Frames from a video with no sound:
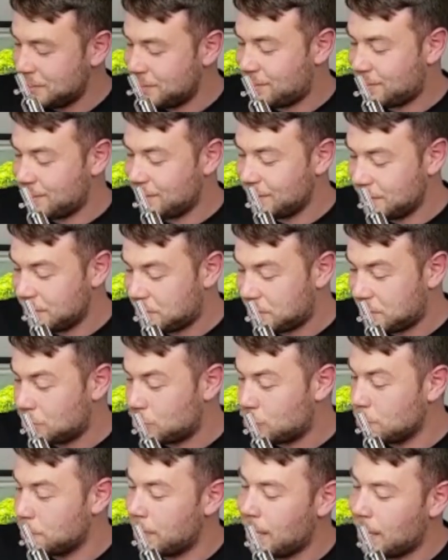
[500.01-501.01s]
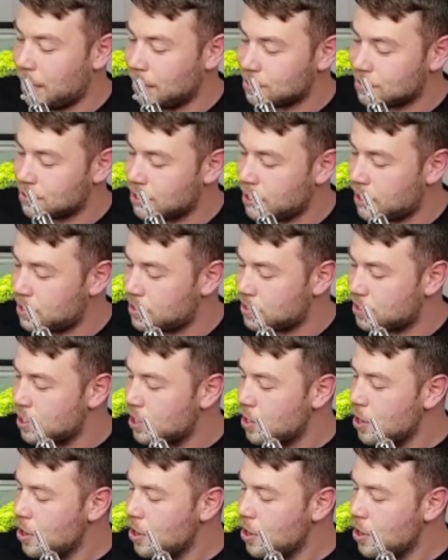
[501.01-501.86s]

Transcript: is something else, this.